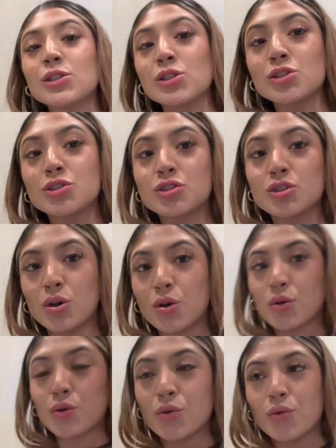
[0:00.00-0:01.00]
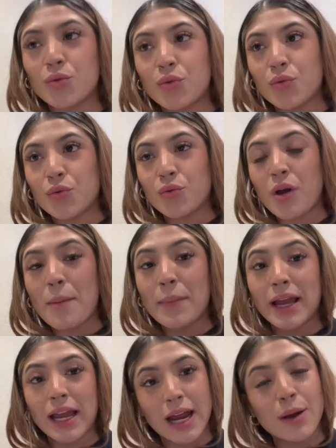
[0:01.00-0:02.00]
So my
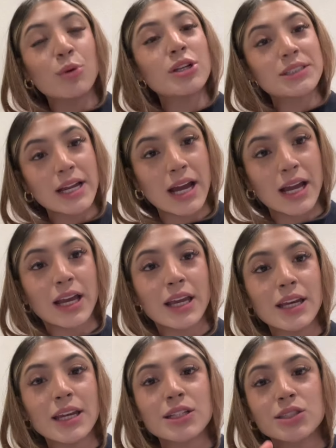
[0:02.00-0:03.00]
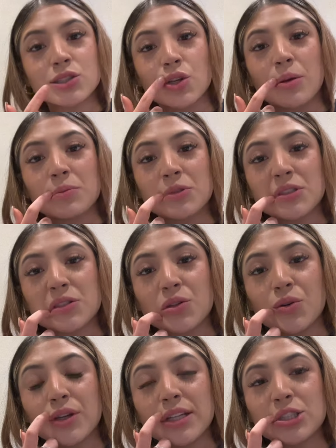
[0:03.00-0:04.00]
camera died, so I'm just
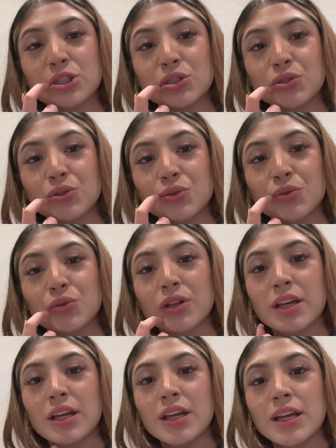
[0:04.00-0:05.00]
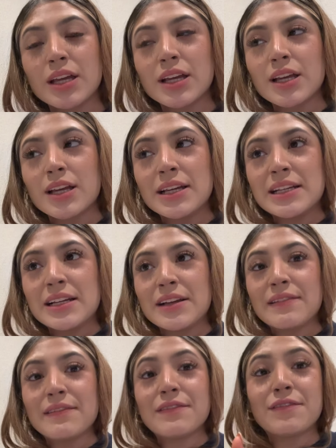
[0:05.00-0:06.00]
going to
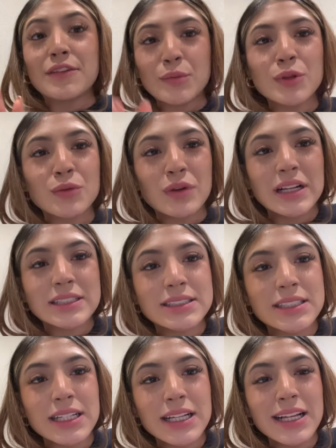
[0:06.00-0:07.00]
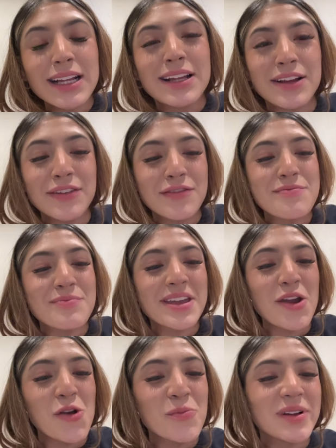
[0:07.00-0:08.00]
film the rest of me
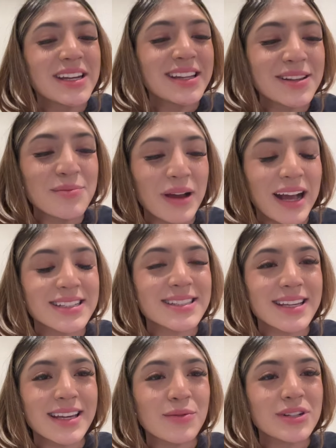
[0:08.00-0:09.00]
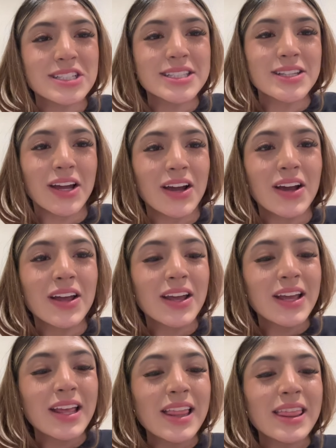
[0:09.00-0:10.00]
opening the basket, which is not
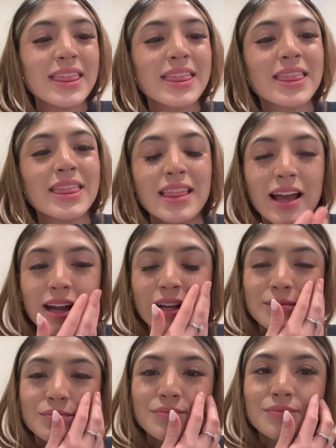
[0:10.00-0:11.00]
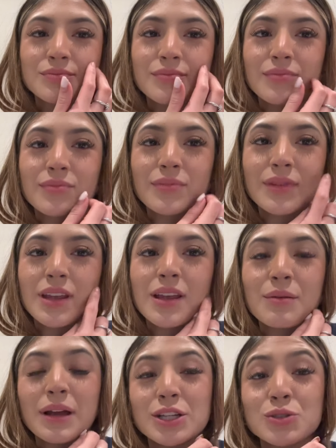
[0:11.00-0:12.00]

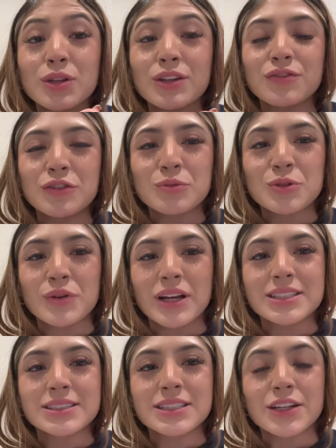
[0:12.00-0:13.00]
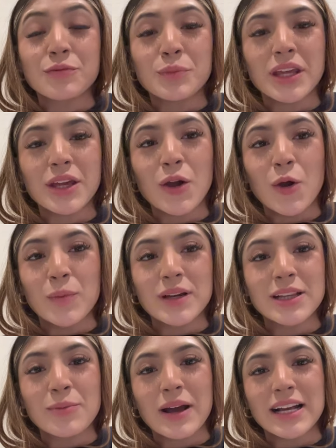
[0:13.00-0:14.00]
but I just want to film the rest of me opening
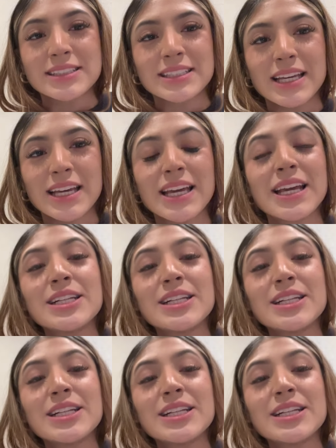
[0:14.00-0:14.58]
the basket